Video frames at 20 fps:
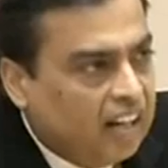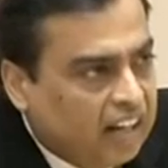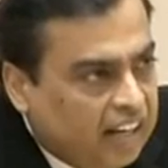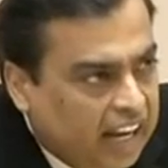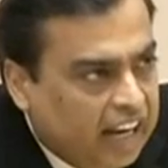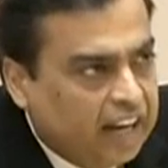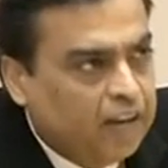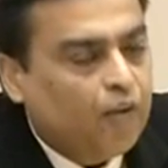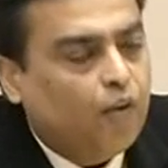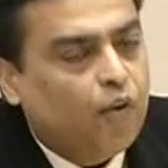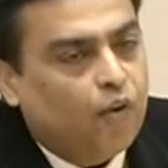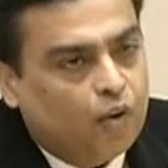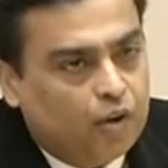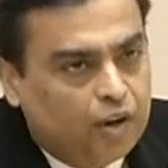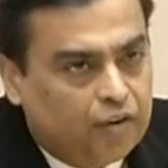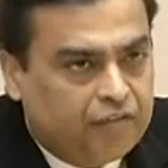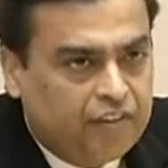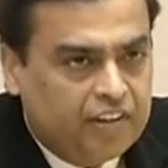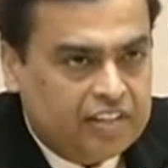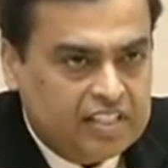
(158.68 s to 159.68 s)
can all
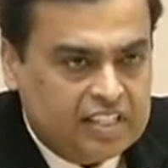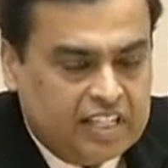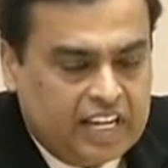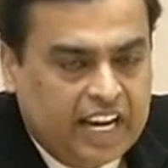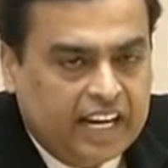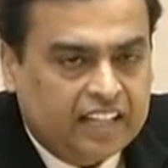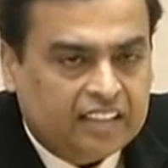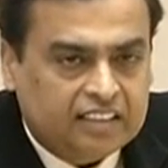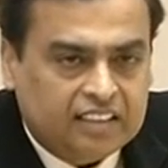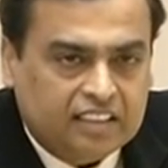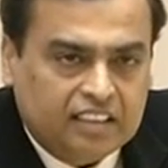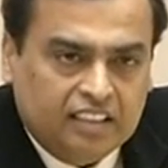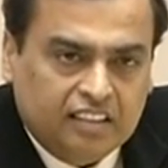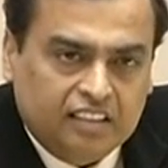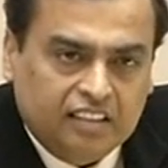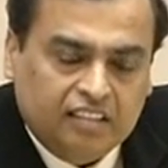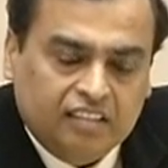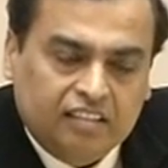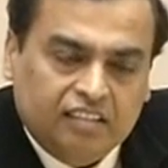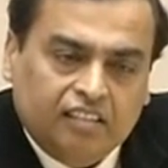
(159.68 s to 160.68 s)
of us get
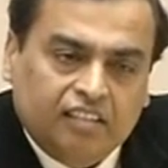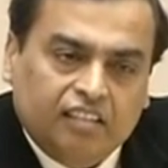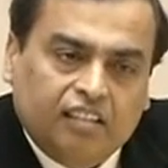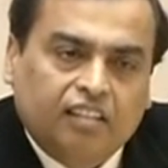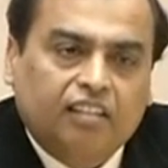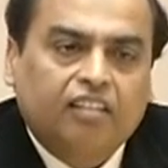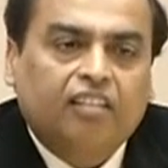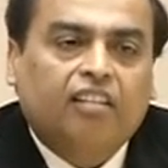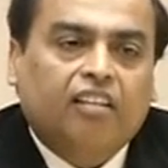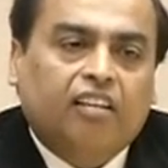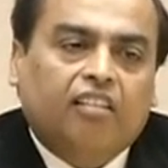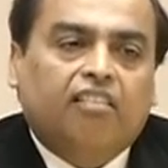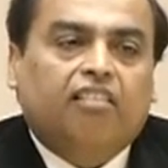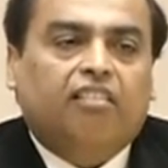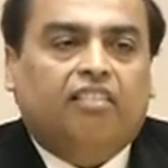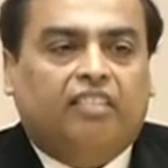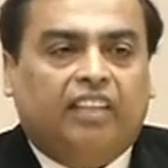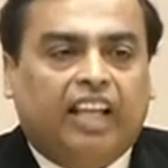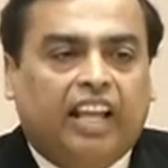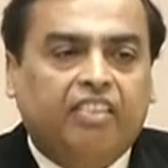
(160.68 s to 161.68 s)

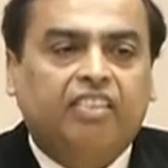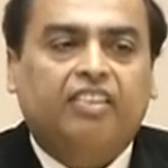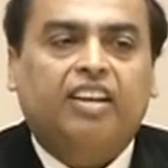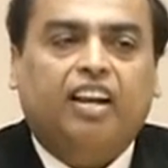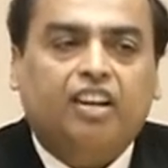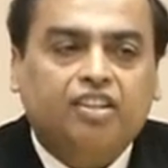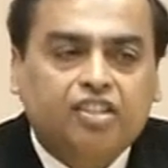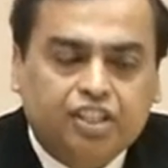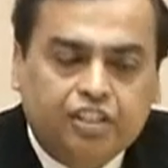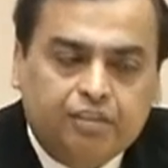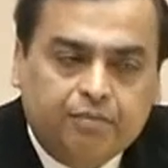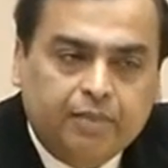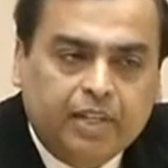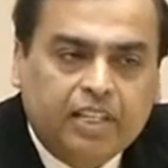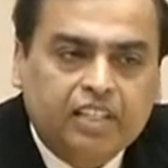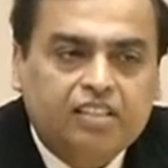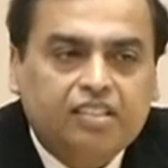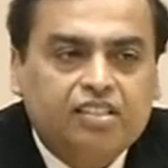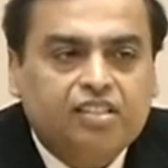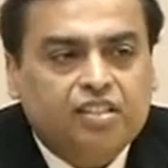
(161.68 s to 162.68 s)
than the
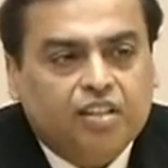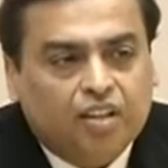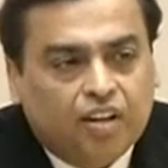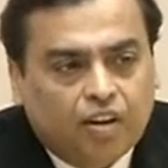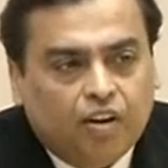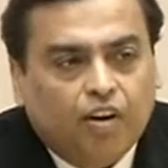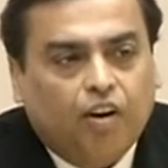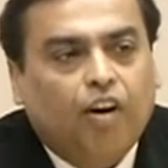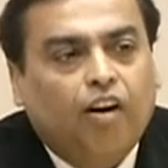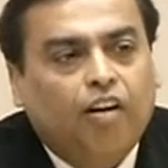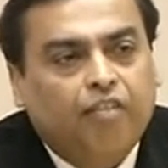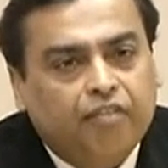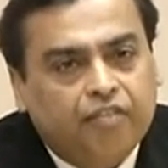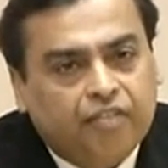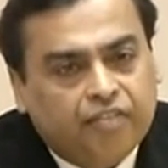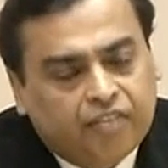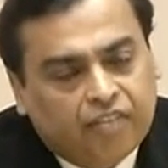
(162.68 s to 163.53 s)
achievements of